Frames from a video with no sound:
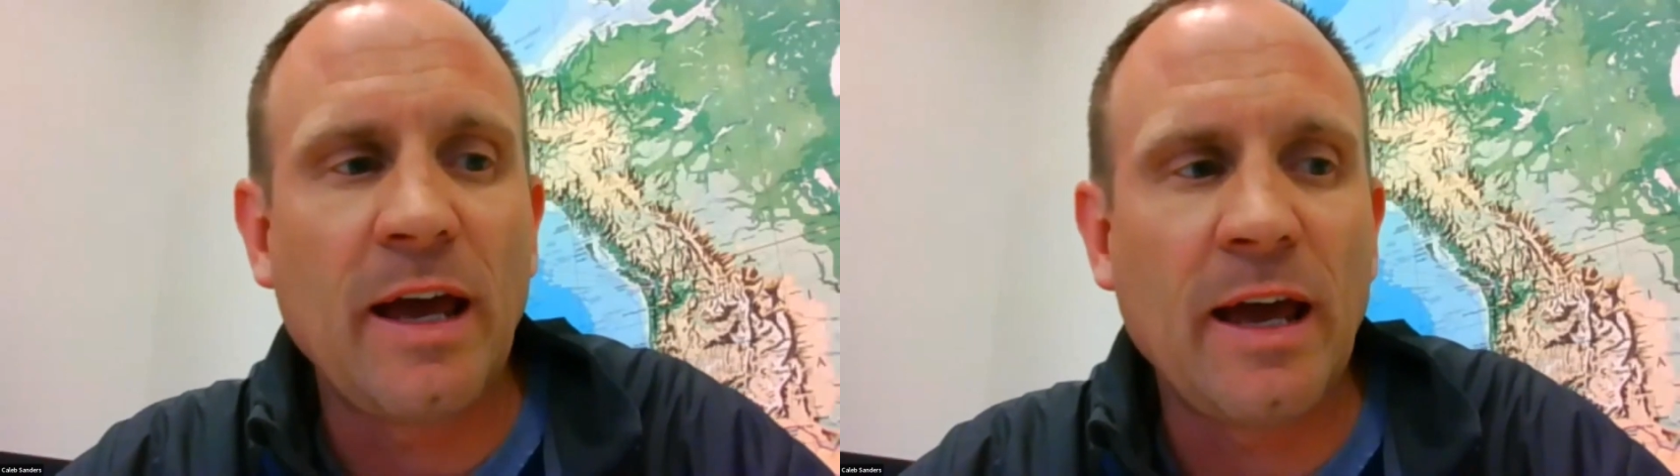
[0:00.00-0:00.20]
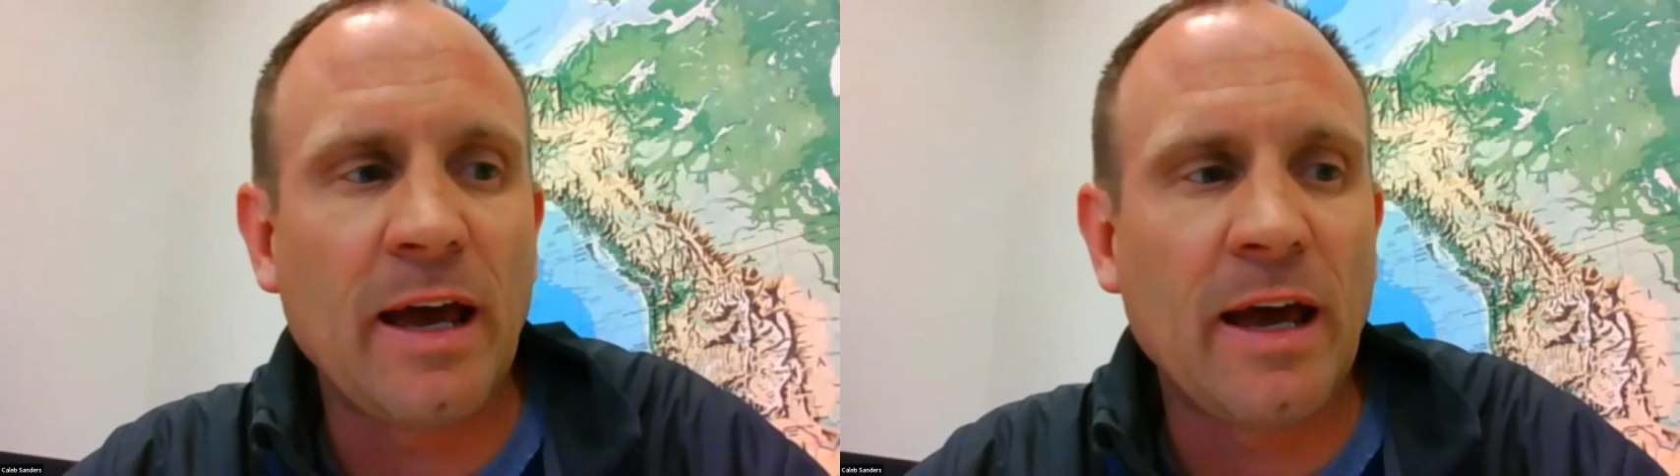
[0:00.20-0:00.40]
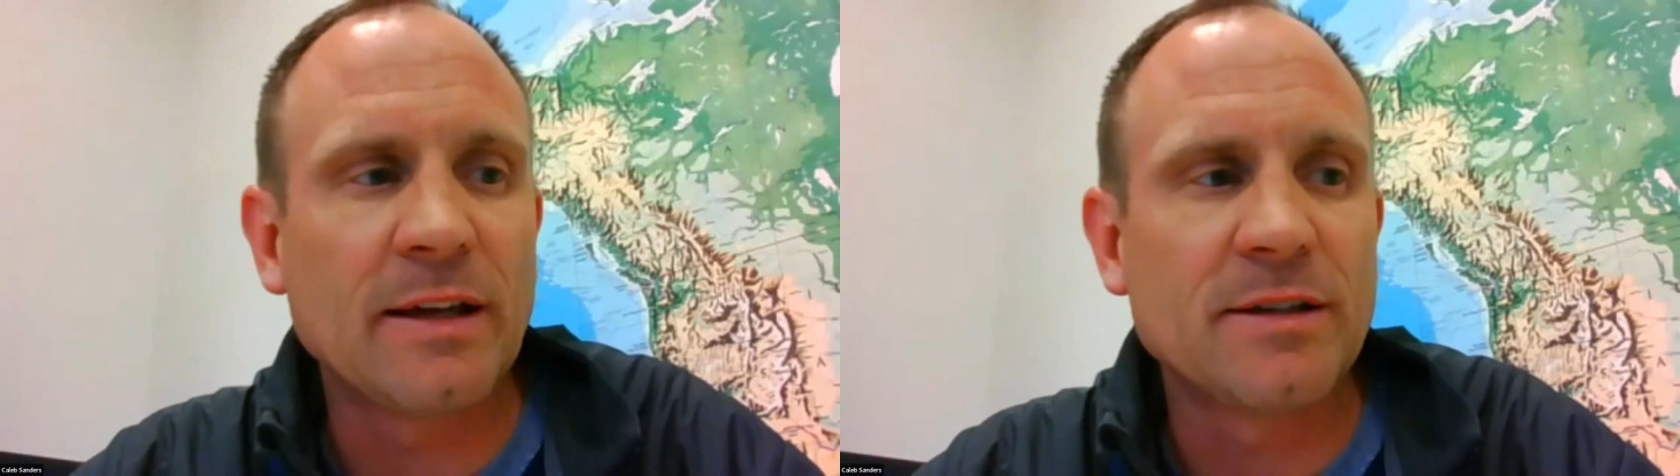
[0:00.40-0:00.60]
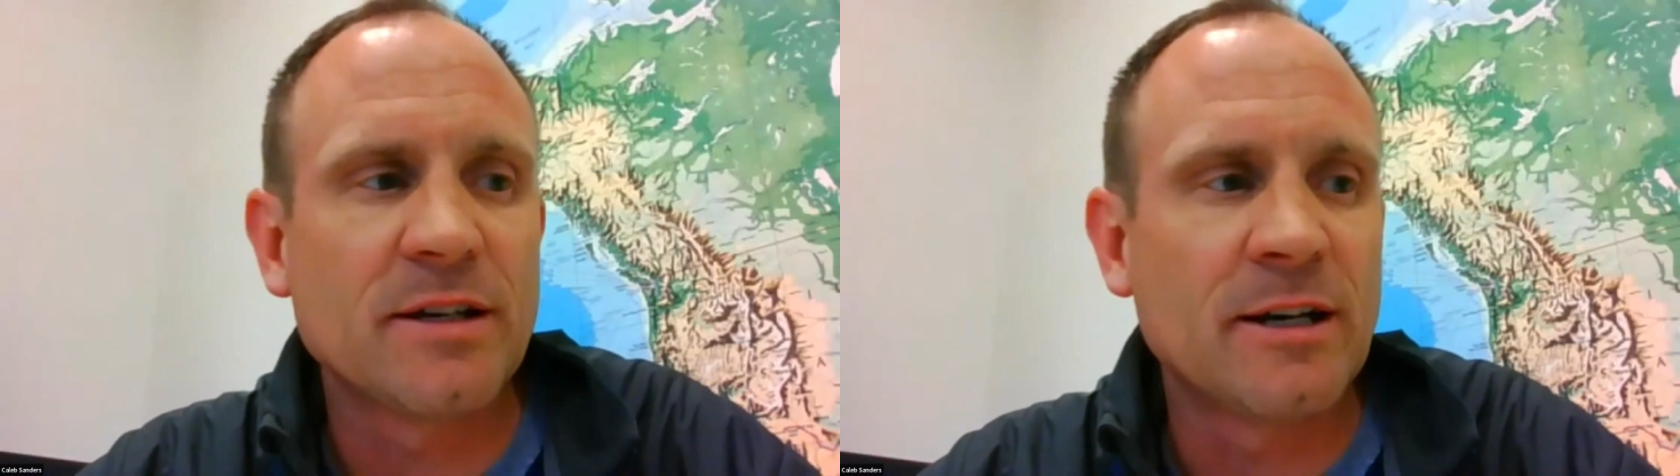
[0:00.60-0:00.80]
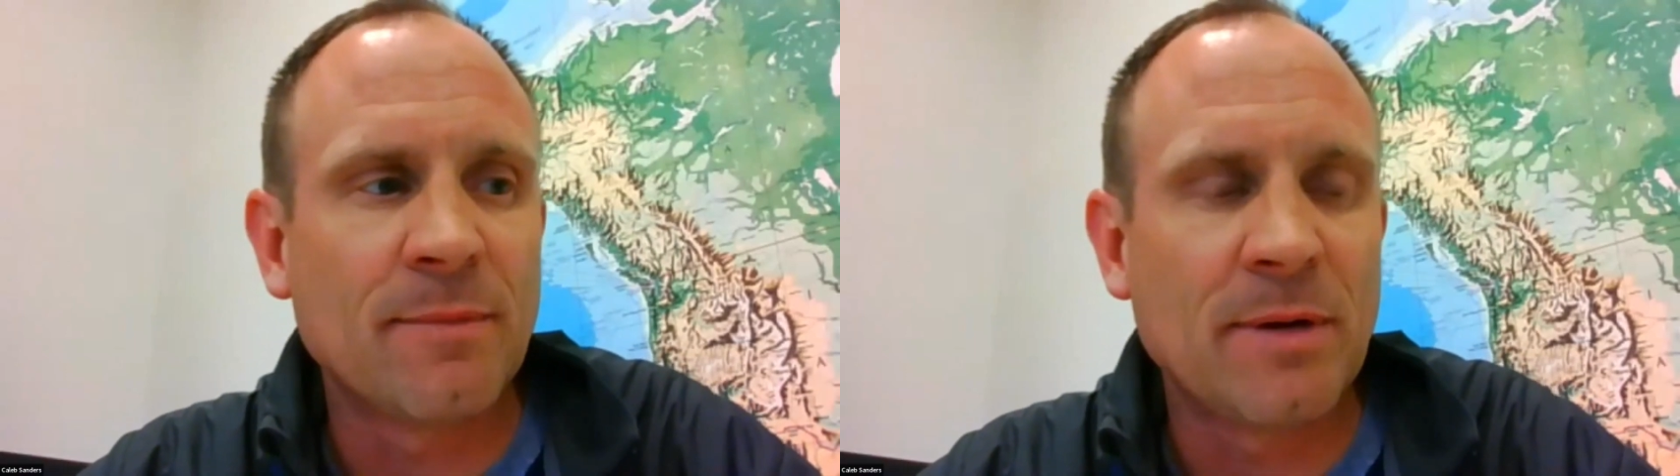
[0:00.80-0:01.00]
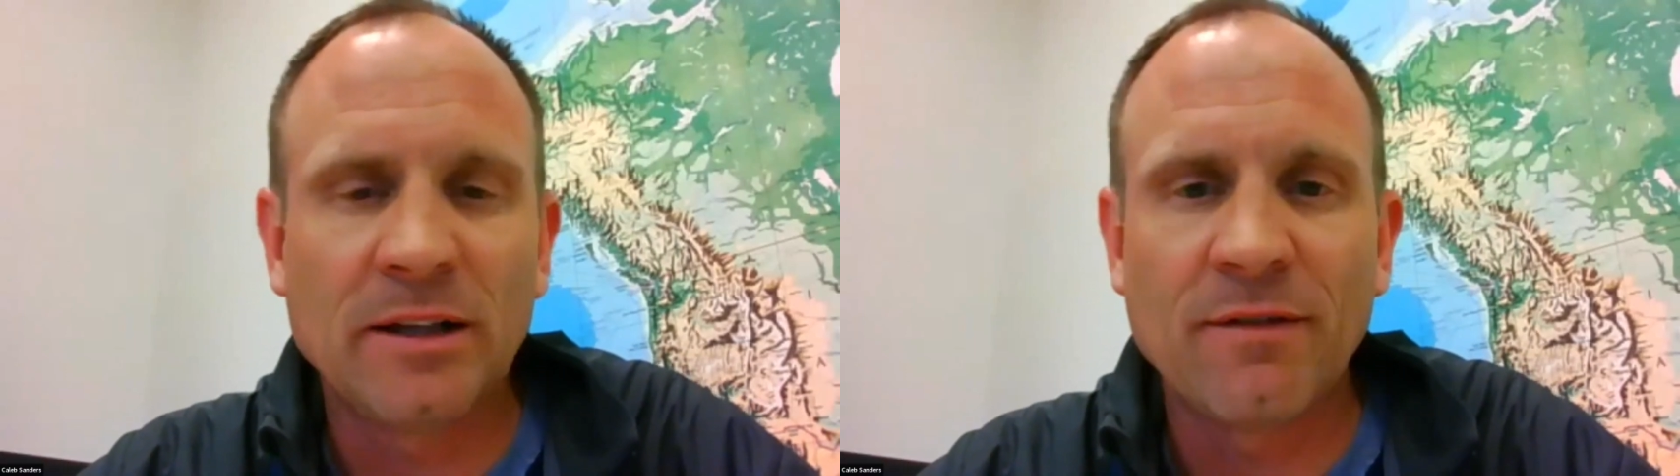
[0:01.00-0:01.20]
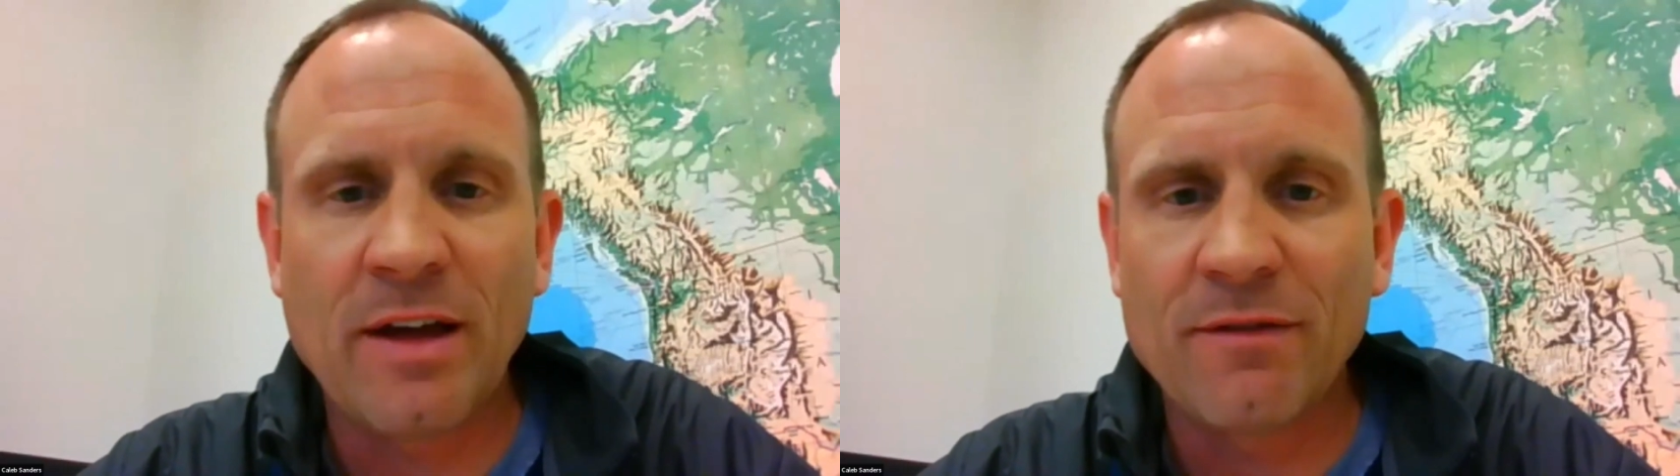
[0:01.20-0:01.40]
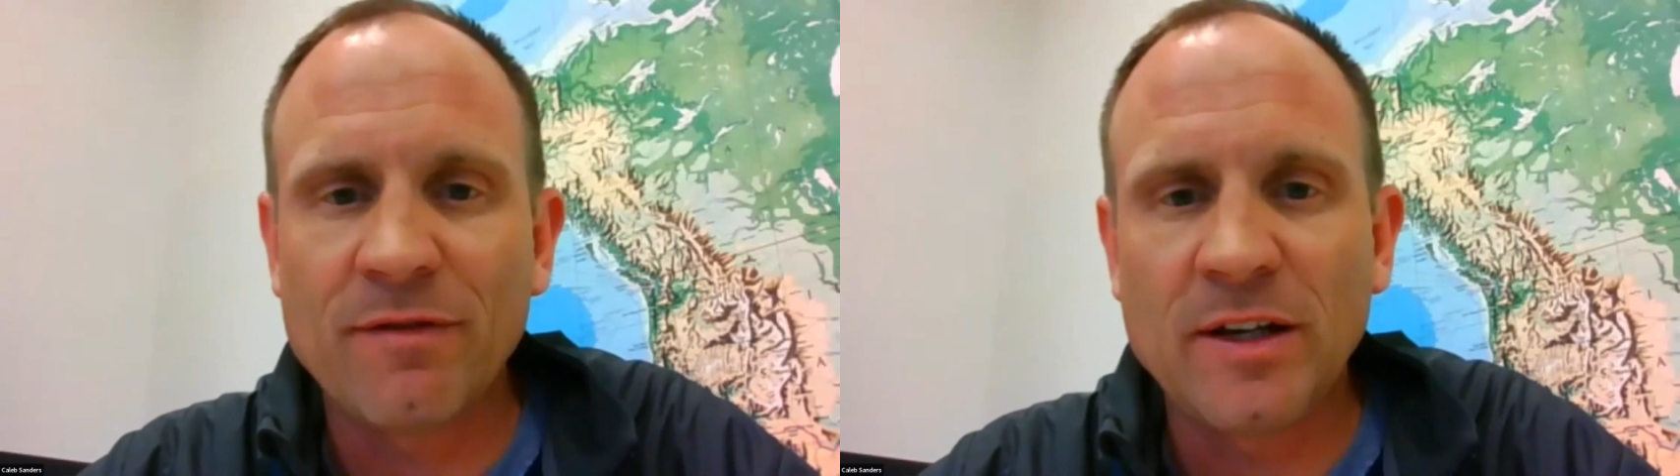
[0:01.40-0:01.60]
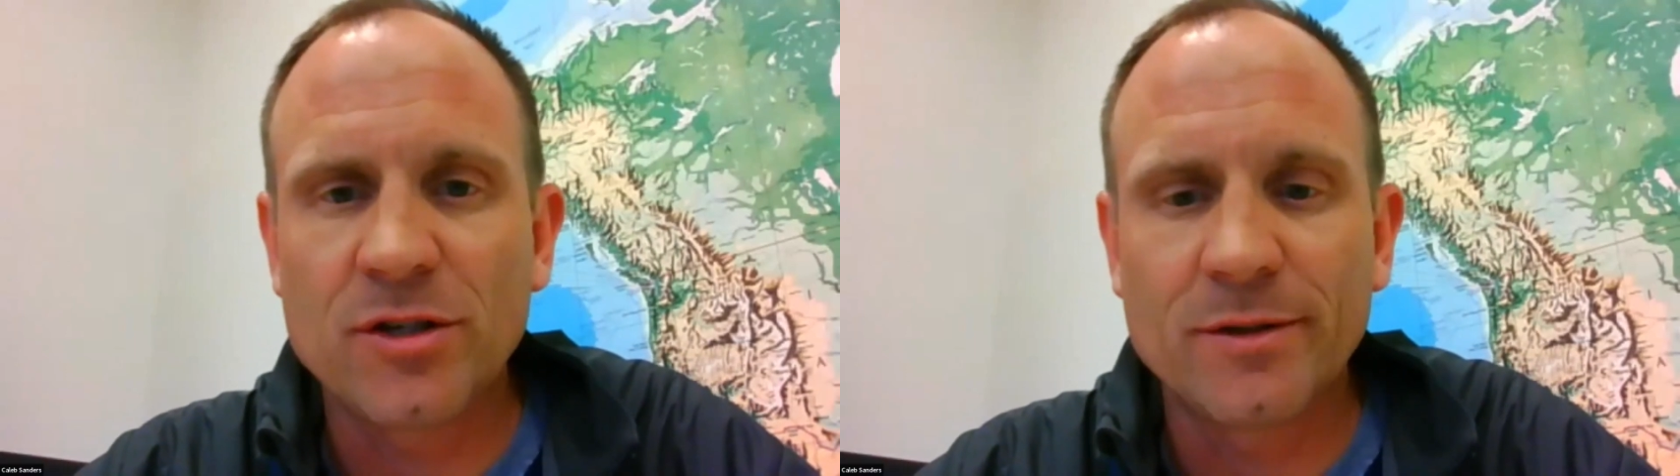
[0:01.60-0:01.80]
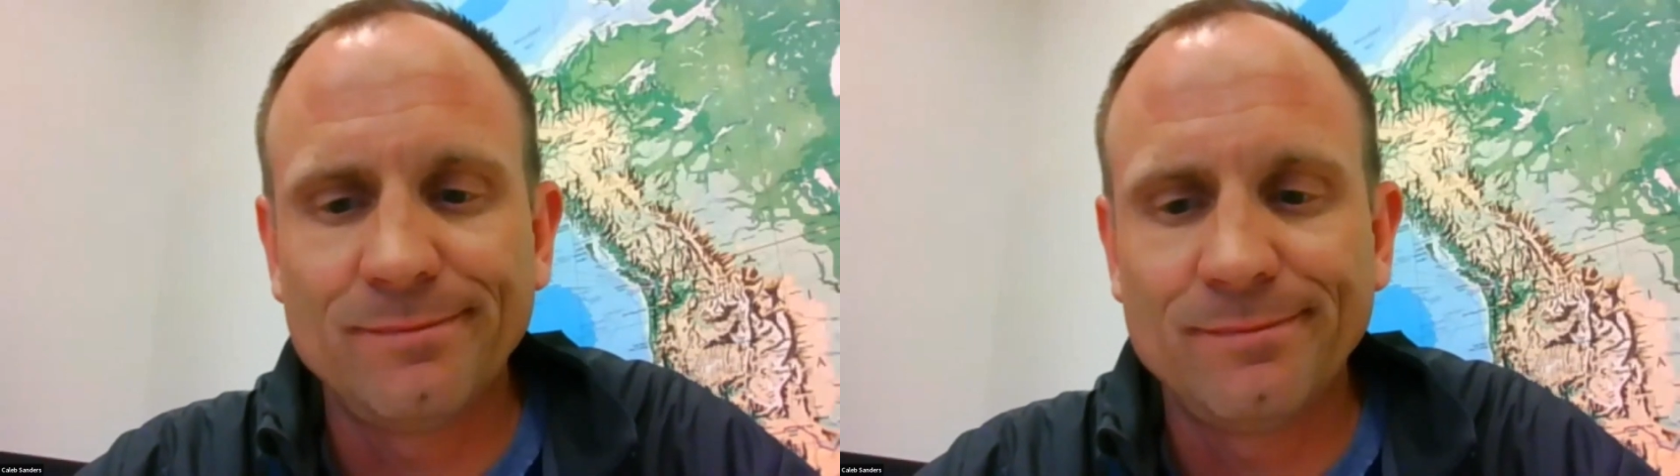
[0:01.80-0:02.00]
and um, I love that
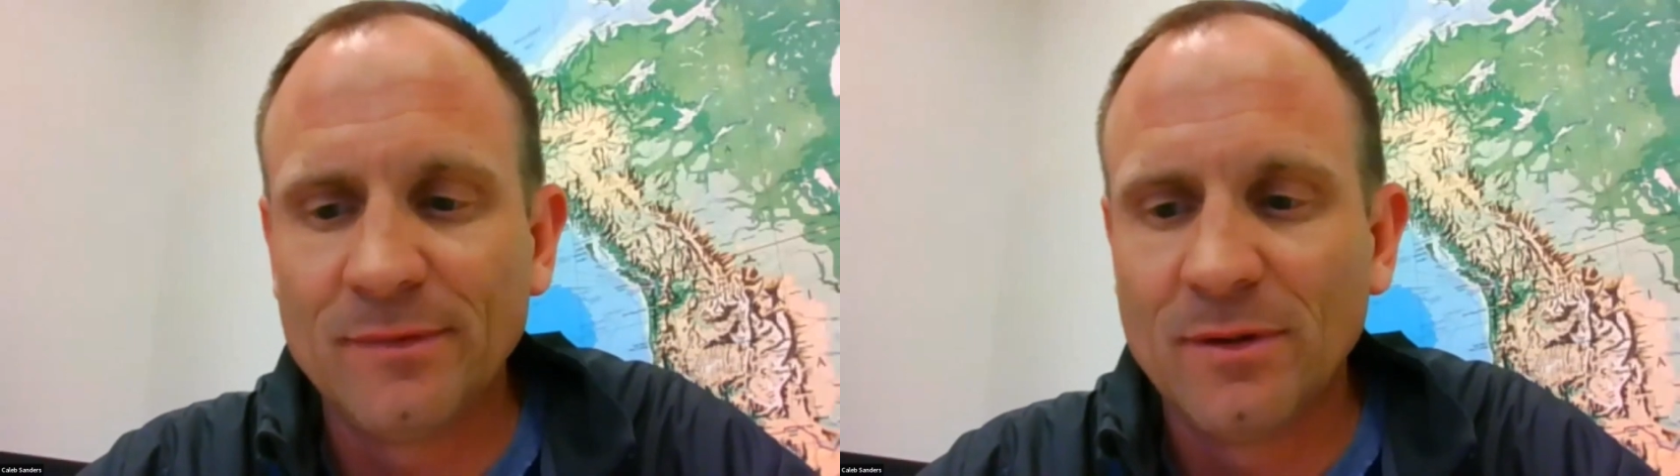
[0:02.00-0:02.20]
feature